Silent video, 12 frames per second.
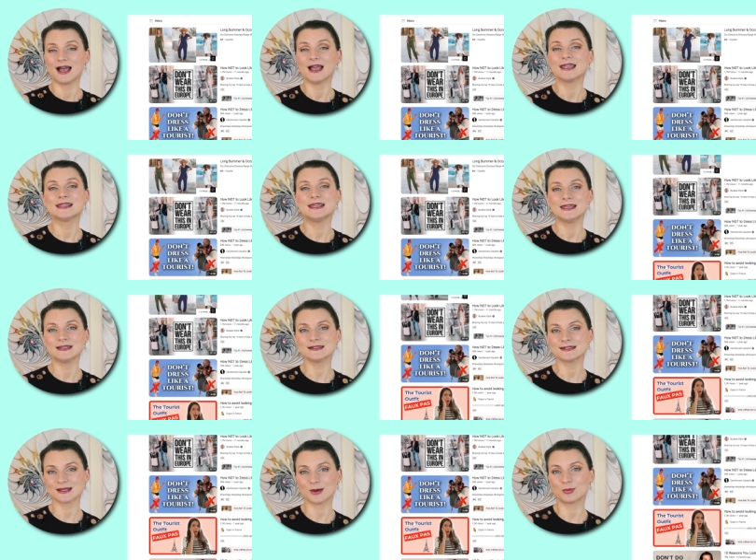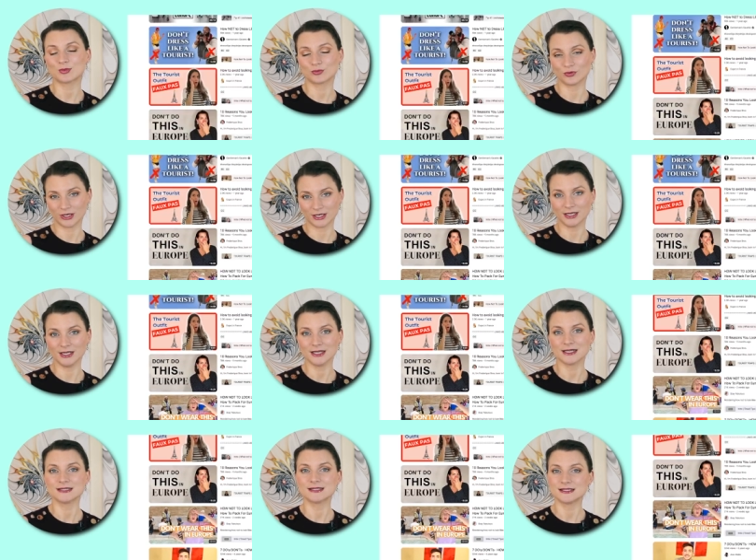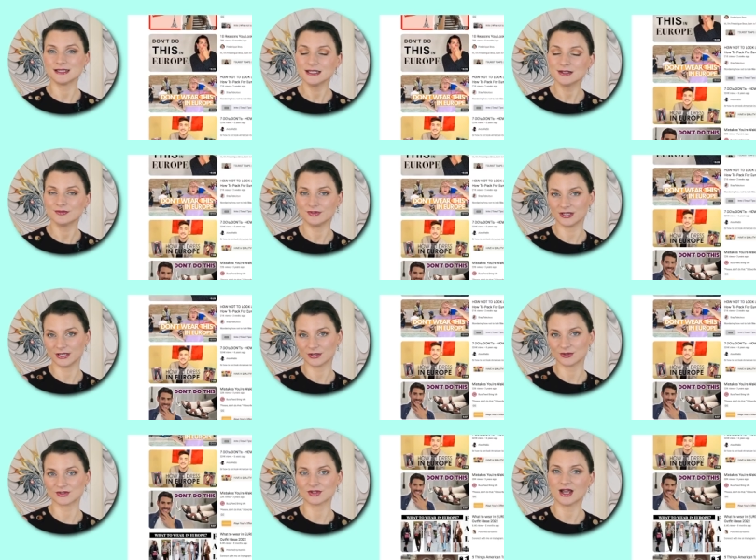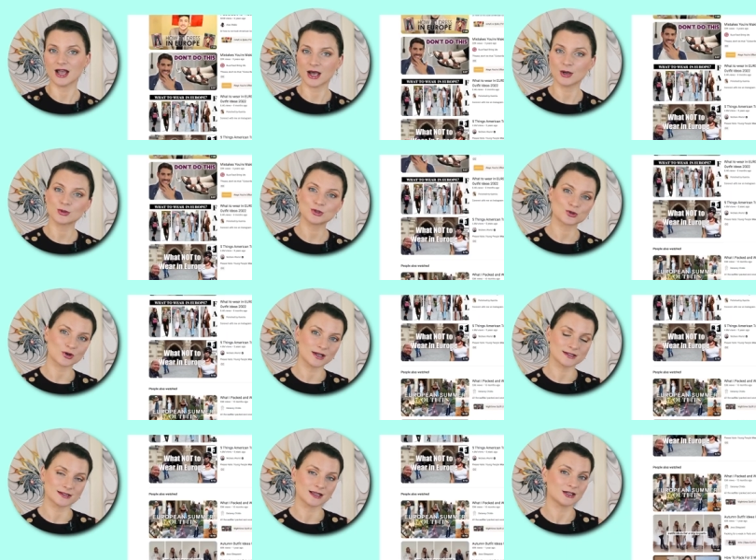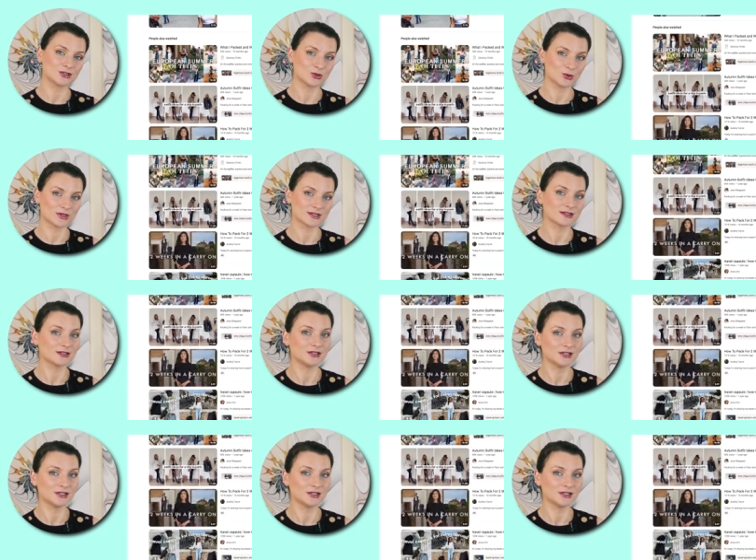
I can't stop reading and seeing videos on how to dress like a tourist in